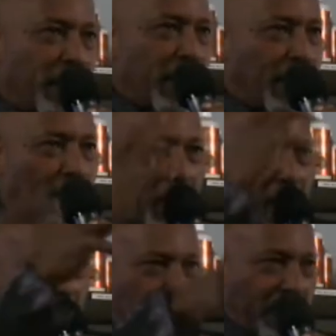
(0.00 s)
in the
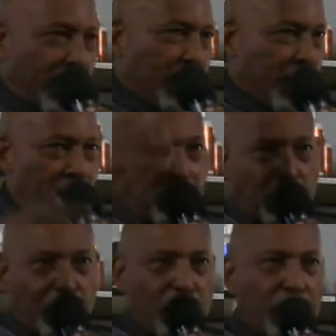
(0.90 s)
mind of the
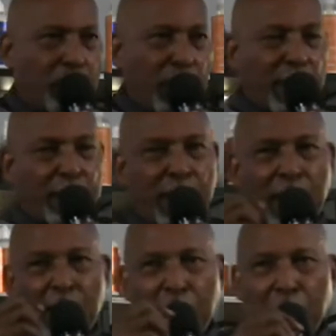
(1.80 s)
human beings,
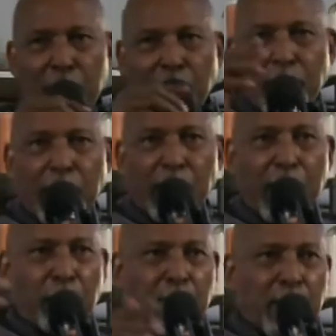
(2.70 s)
comes out in their
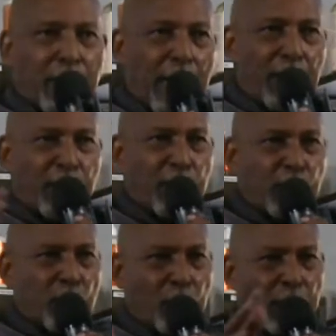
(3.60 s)
language, the dance, the
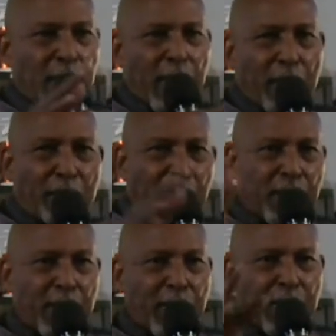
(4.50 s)
song, and
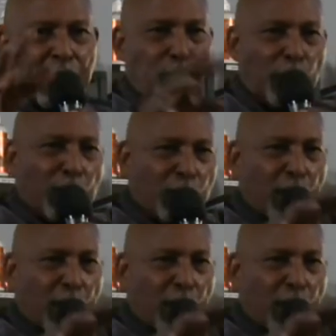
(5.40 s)
everything, the structure, how they